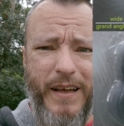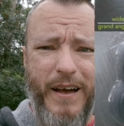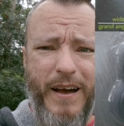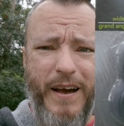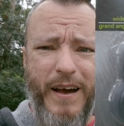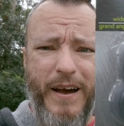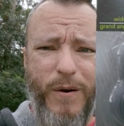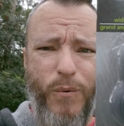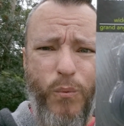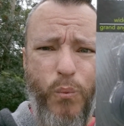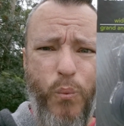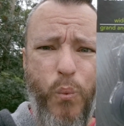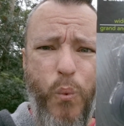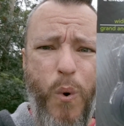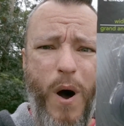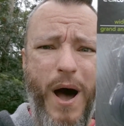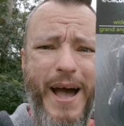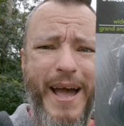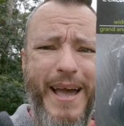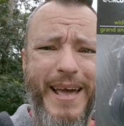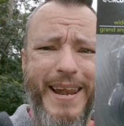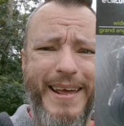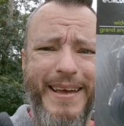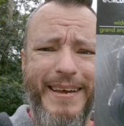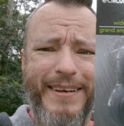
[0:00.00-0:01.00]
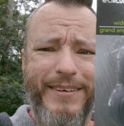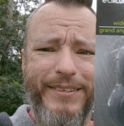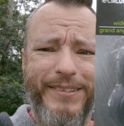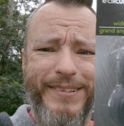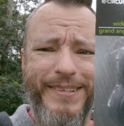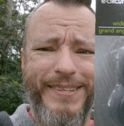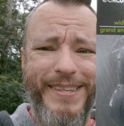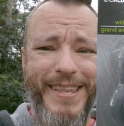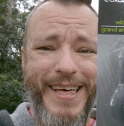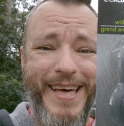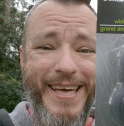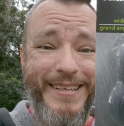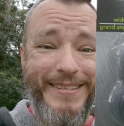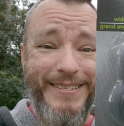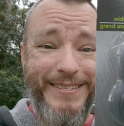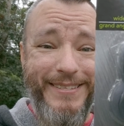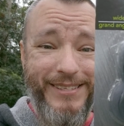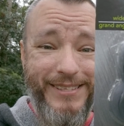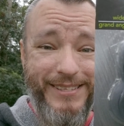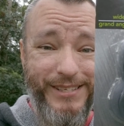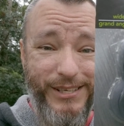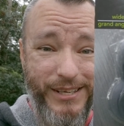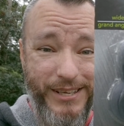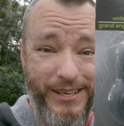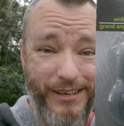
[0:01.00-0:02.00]
a wide-angle
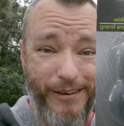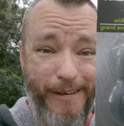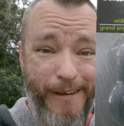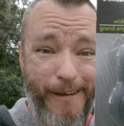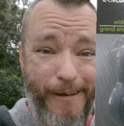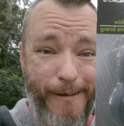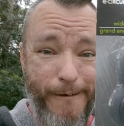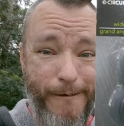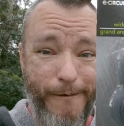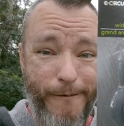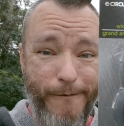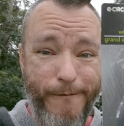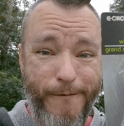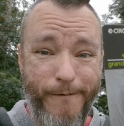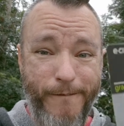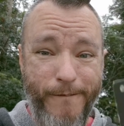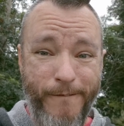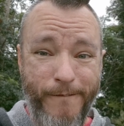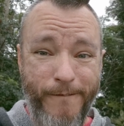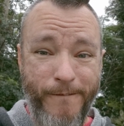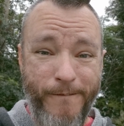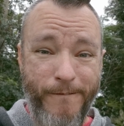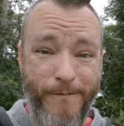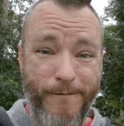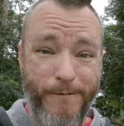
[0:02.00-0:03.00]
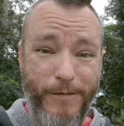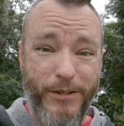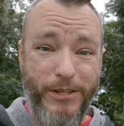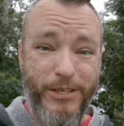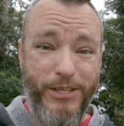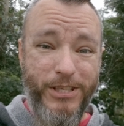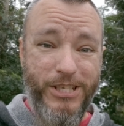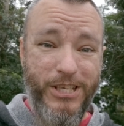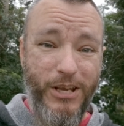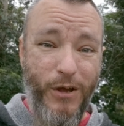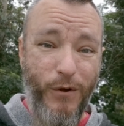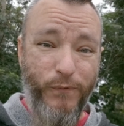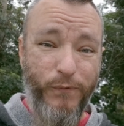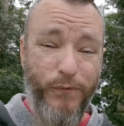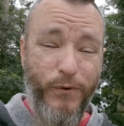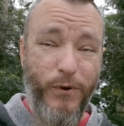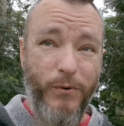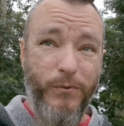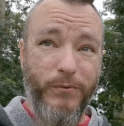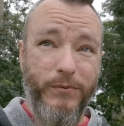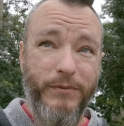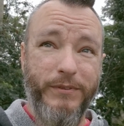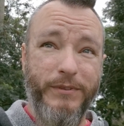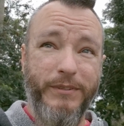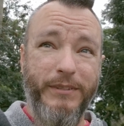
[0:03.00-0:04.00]
lens for the cell
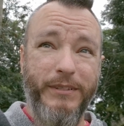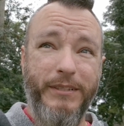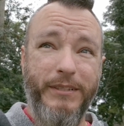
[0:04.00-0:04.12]
phone.